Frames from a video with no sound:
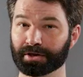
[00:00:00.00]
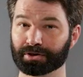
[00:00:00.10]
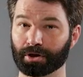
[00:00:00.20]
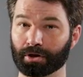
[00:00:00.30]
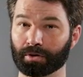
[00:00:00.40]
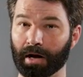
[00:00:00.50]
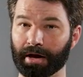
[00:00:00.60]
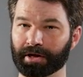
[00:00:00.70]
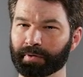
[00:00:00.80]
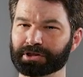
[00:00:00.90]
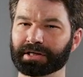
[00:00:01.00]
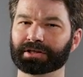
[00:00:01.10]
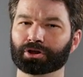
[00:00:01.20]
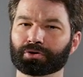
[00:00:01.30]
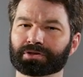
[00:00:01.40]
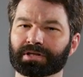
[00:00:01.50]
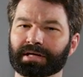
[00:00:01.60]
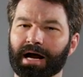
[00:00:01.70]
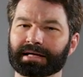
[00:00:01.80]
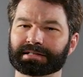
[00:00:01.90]
so I think we should get used to
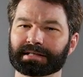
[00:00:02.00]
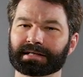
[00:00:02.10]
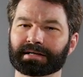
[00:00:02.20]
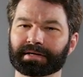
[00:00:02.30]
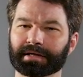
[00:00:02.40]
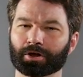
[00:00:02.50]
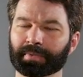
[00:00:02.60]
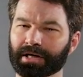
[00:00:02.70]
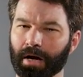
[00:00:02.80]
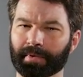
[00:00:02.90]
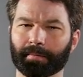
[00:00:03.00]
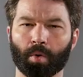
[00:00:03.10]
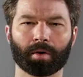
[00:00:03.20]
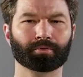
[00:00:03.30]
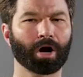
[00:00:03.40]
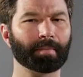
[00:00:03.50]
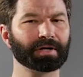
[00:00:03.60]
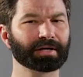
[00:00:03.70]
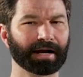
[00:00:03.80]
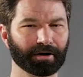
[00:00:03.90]
the idea that he'll become a more
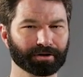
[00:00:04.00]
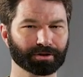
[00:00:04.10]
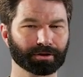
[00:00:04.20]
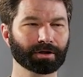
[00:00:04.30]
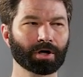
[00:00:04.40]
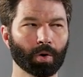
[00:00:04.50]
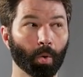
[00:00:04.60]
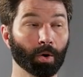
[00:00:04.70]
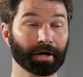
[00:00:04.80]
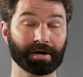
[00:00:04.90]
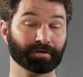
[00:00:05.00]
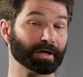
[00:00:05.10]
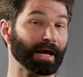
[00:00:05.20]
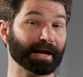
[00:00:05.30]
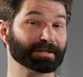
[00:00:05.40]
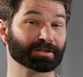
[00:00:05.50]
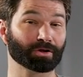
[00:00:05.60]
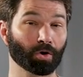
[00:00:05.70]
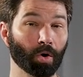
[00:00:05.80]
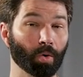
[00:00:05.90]
prominent character, or even an ace in
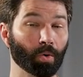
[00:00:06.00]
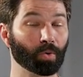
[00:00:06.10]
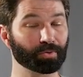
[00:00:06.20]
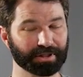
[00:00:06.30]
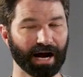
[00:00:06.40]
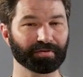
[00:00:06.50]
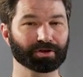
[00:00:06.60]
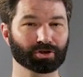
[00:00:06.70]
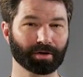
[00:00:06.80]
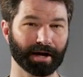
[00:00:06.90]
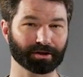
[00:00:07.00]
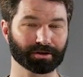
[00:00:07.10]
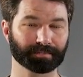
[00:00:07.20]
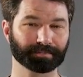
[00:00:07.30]
the hole down the stretch.